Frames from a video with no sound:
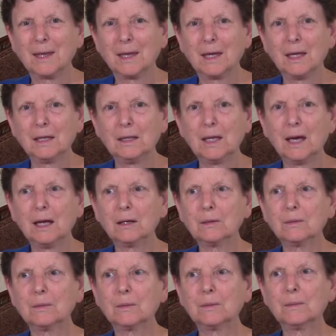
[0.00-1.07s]
And that
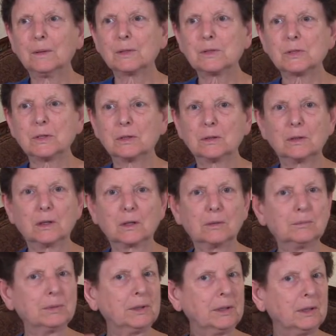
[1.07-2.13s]
was a
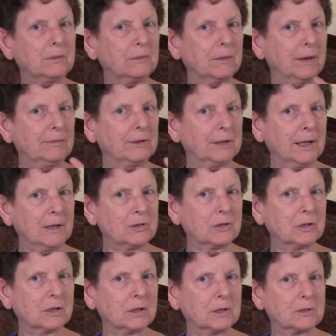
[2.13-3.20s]
complete
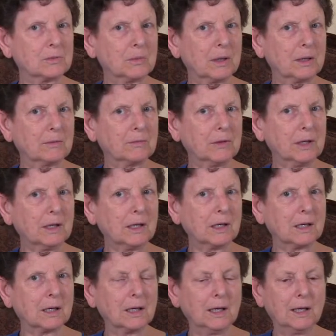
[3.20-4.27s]
revelation in his way of
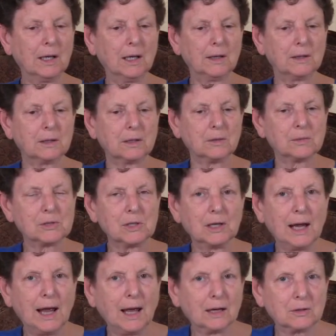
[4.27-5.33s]
thinking, that there was an
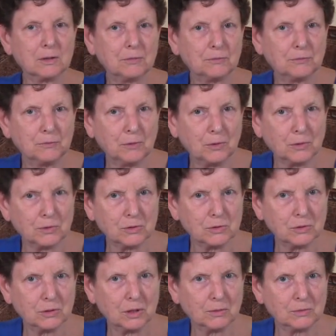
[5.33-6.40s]
active
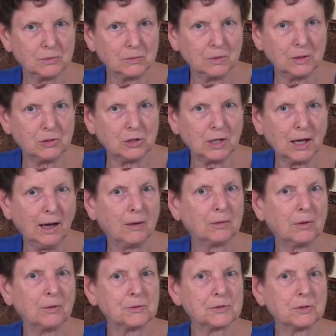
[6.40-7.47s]
force that was reaching out
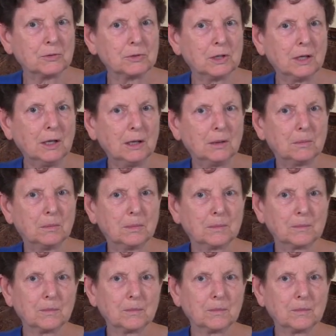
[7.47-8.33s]
also to him.